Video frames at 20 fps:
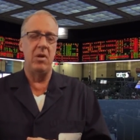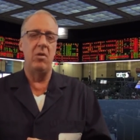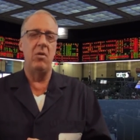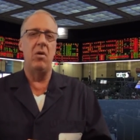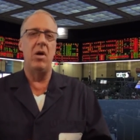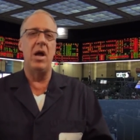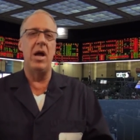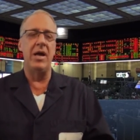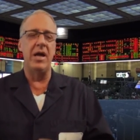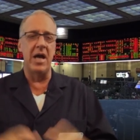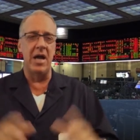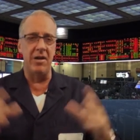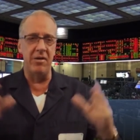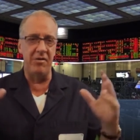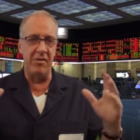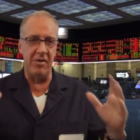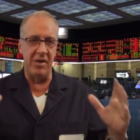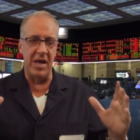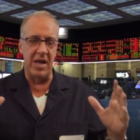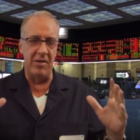I got
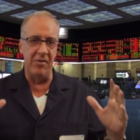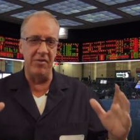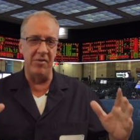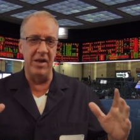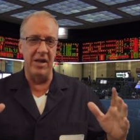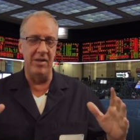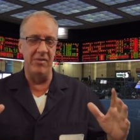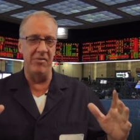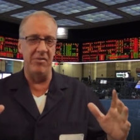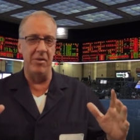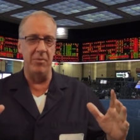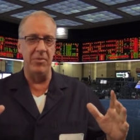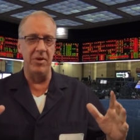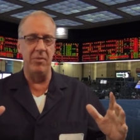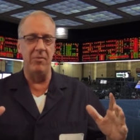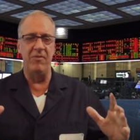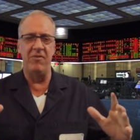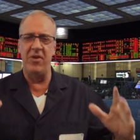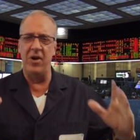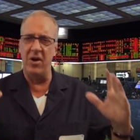to say something.
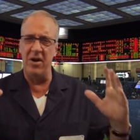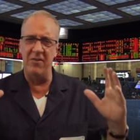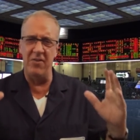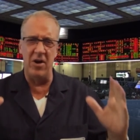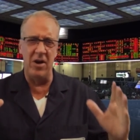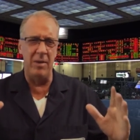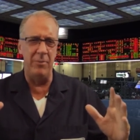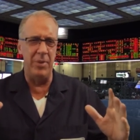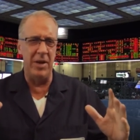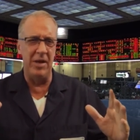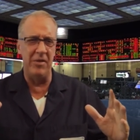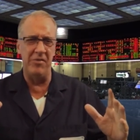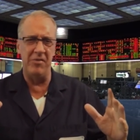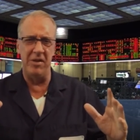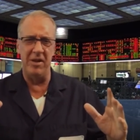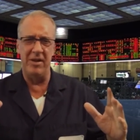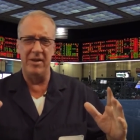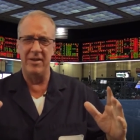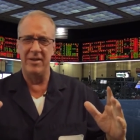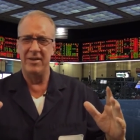Very, very basic.
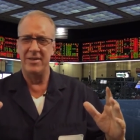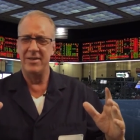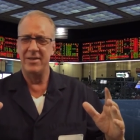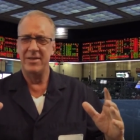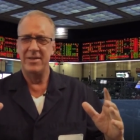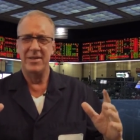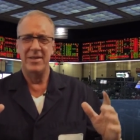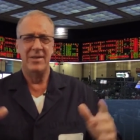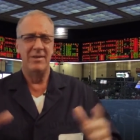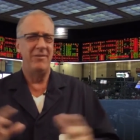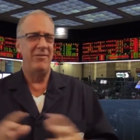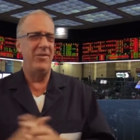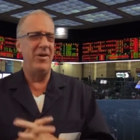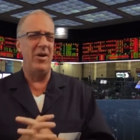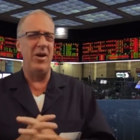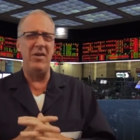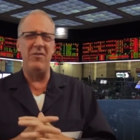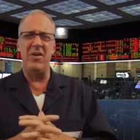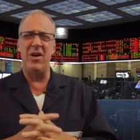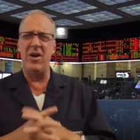Very,
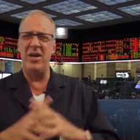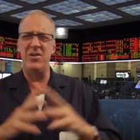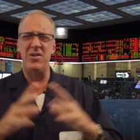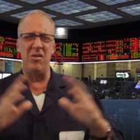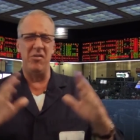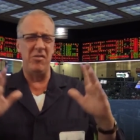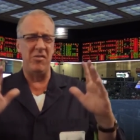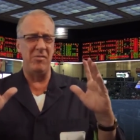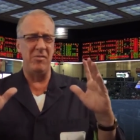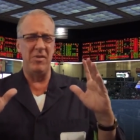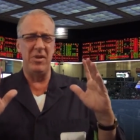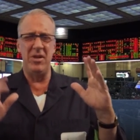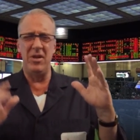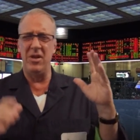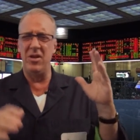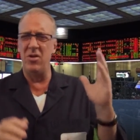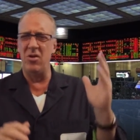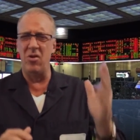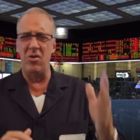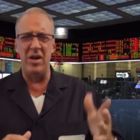very just, you
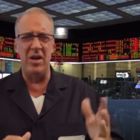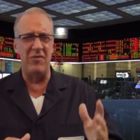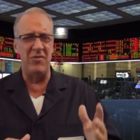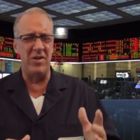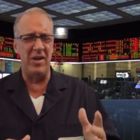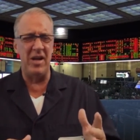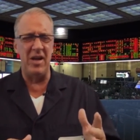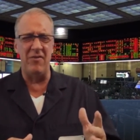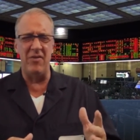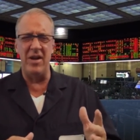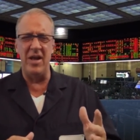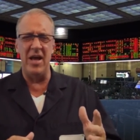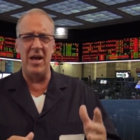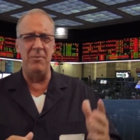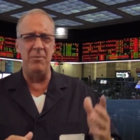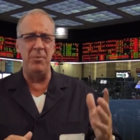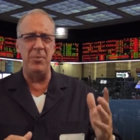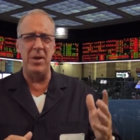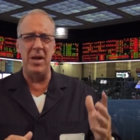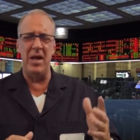don't have to have
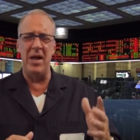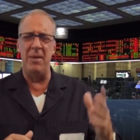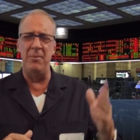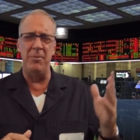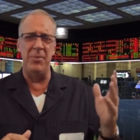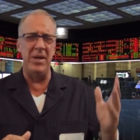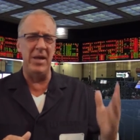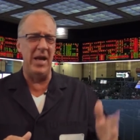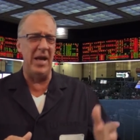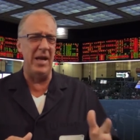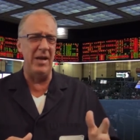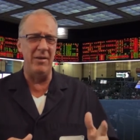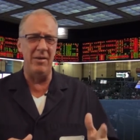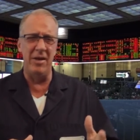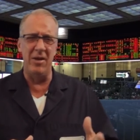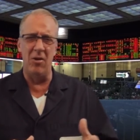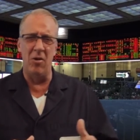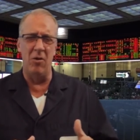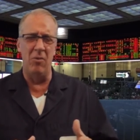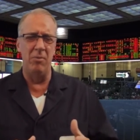an MBA, you
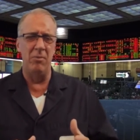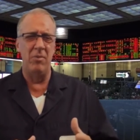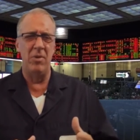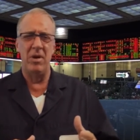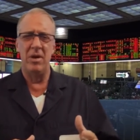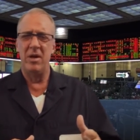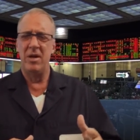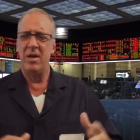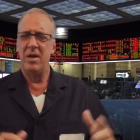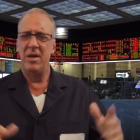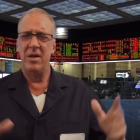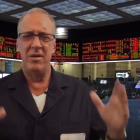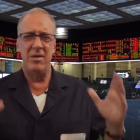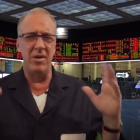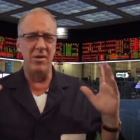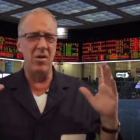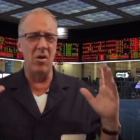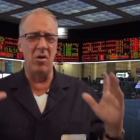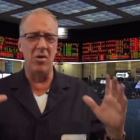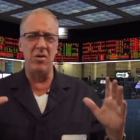know, to
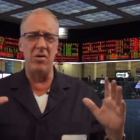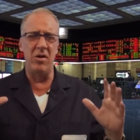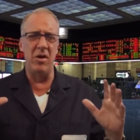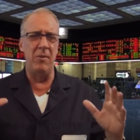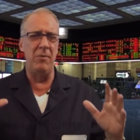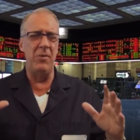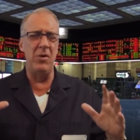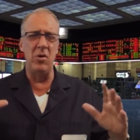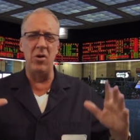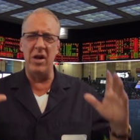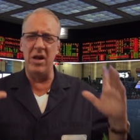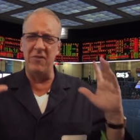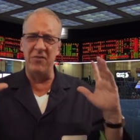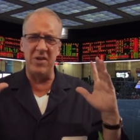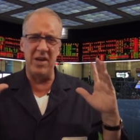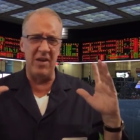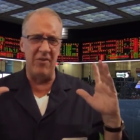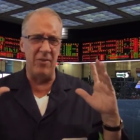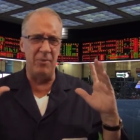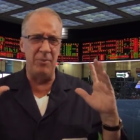know, you don't have to
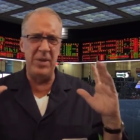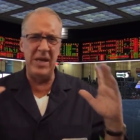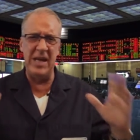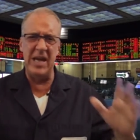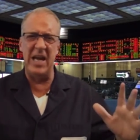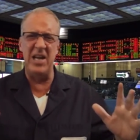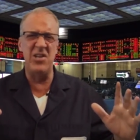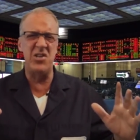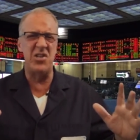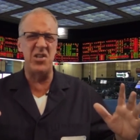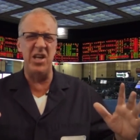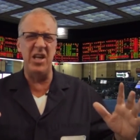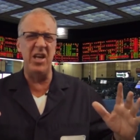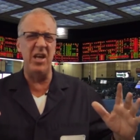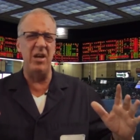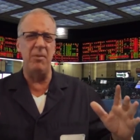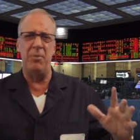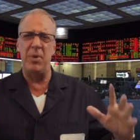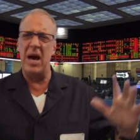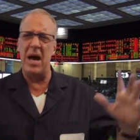have a PhD, a
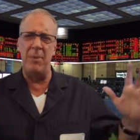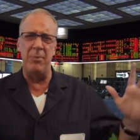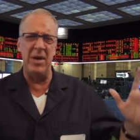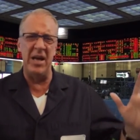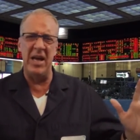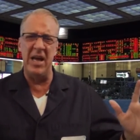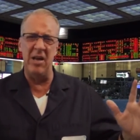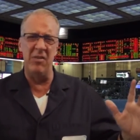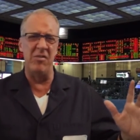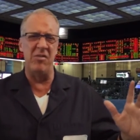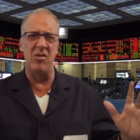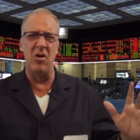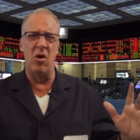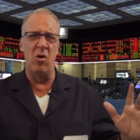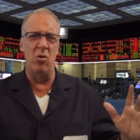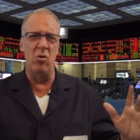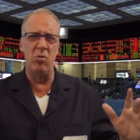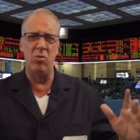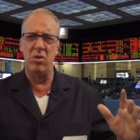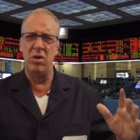Papa has
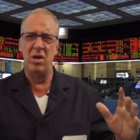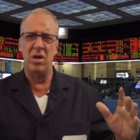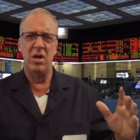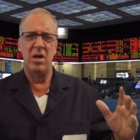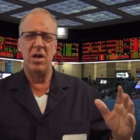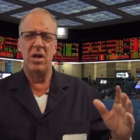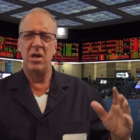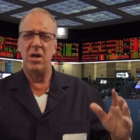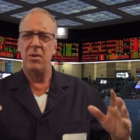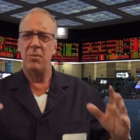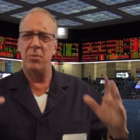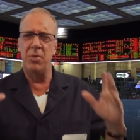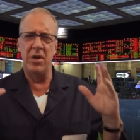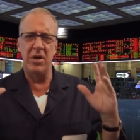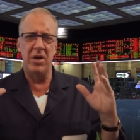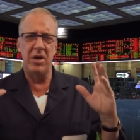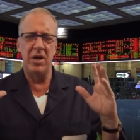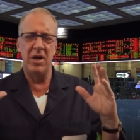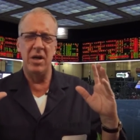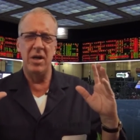dough, but
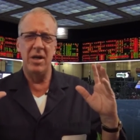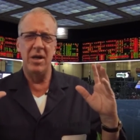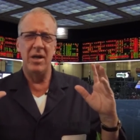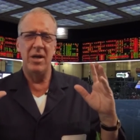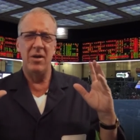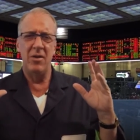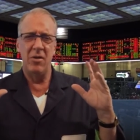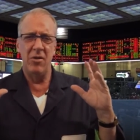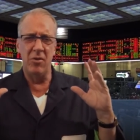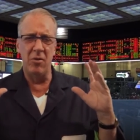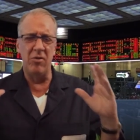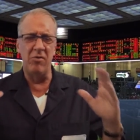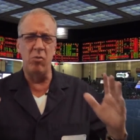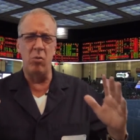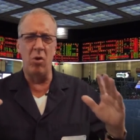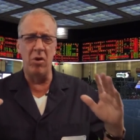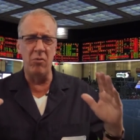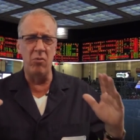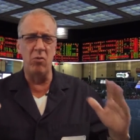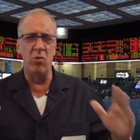there's
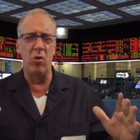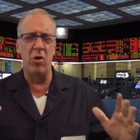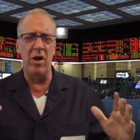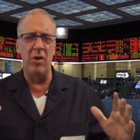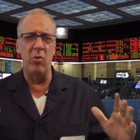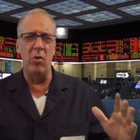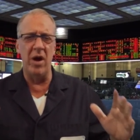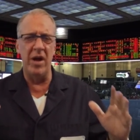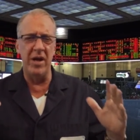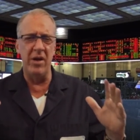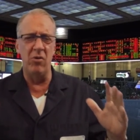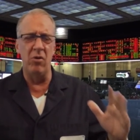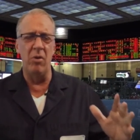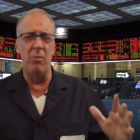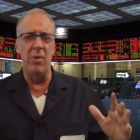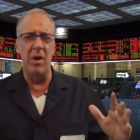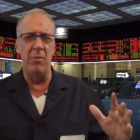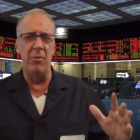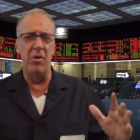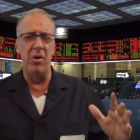one rule I want you to
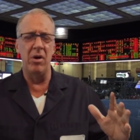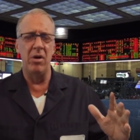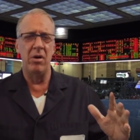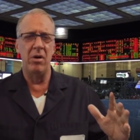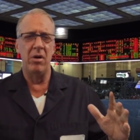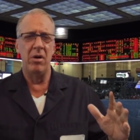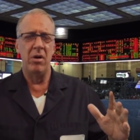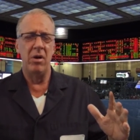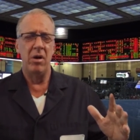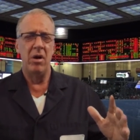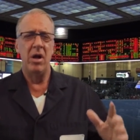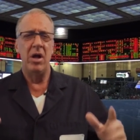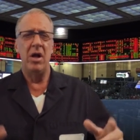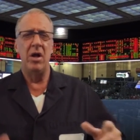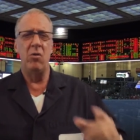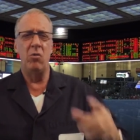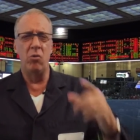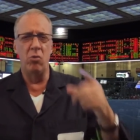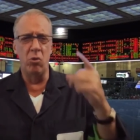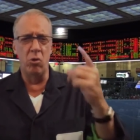remember.
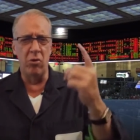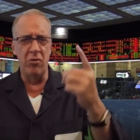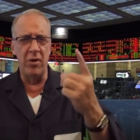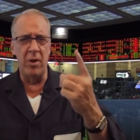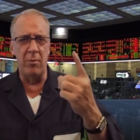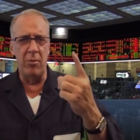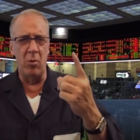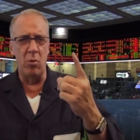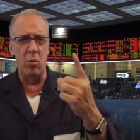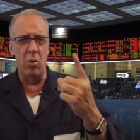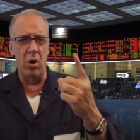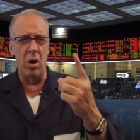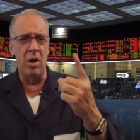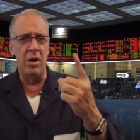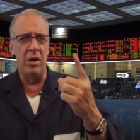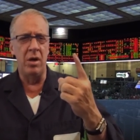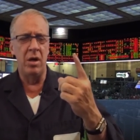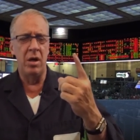Rule number one,